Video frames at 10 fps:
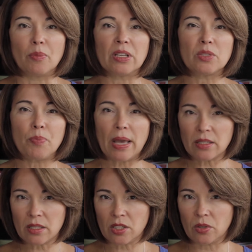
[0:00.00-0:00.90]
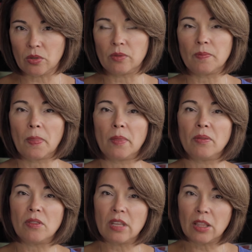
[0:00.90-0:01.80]
It's best to,
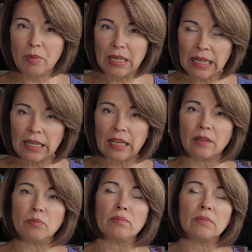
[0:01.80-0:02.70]
in the beginning,